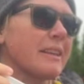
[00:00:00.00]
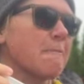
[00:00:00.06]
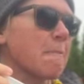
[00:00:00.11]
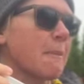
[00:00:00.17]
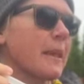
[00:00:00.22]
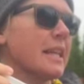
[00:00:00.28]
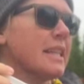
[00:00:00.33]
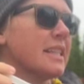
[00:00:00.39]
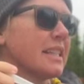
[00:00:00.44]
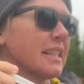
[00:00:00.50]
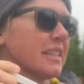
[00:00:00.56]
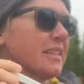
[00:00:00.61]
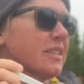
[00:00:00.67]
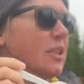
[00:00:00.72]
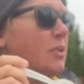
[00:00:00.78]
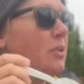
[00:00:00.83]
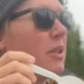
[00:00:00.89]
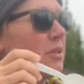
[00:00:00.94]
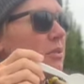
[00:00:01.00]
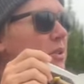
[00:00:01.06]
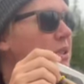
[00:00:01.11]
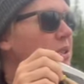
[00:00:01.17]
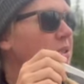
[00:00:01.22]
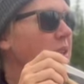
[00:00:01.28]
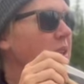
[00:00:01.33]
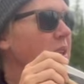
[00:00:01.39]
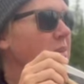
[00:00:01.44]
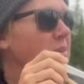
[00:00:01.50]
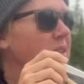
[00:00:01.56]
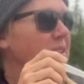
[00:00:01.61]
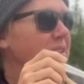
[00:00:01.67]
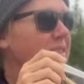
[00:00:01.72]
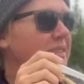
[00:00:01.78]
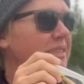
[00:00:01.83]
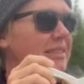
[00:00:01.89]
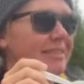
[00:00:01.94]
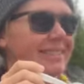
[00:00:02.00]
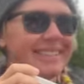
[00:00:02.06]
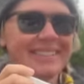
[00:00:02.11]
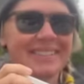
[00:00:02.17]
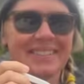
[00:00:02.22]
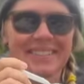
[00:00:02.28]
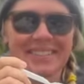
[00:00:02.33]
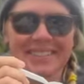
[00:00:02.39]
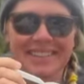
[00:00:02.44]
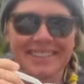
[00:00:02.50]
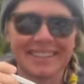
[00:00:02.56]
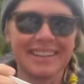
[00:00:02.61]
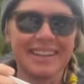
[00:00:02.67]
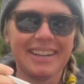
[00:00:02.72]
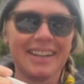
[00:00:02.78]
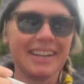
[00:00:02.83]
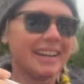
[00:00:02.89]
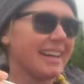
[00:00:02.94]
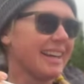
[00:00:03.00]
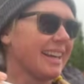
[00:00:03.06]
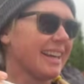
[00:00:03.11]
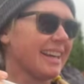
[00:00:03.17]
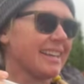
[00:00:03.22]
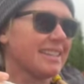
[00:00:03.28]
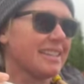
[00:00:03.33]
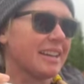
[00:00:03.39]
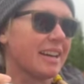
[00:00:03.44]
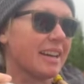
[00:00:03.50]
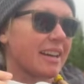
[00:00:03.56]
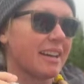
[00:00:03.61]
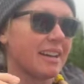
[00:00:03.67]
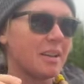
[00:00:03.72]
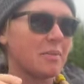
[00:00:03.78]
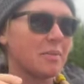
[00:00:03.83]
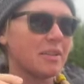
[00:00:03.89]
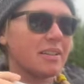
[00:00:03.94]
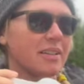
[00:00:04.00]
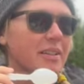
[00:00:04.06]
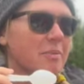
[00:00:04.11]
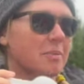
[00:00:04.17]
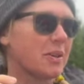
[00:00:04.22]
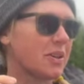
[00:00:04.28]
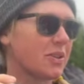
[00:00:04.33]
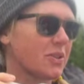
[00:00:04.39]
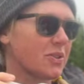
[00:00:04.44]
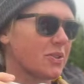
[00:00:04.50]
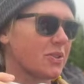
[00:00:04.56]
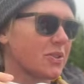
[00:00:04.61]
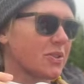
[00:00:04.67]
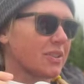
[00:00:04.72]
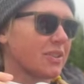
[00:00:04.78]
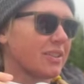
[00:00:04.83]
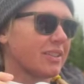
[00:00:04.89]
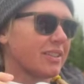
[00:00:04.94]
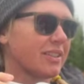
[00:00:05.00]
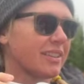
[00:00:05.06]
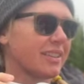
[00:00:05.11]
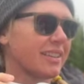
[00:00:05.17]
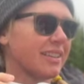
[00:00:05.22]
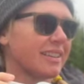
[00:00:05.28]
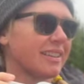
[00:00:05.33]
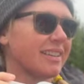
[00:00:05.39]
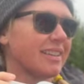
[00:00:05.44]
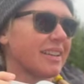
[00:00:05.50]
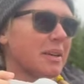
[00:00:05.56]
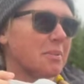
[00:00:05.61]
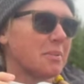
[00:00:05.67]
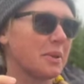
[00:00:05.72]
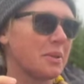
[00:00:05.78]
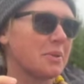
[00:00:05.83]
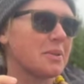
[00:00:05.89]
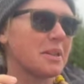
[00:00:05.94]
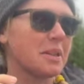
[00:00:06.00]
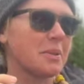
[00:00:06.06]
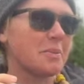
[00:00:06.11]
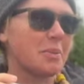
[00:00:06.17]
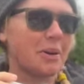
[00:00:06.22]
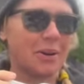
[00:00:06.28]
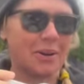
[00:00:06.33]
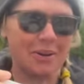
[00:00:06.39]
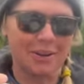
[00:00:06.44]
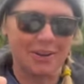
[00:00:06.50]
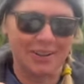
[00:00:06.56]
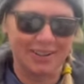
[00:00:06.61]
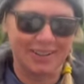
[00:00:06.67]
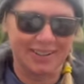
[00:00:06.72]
He didn't. You want it with your honey bun? He's got a honey bun, a Monster, a protein bar.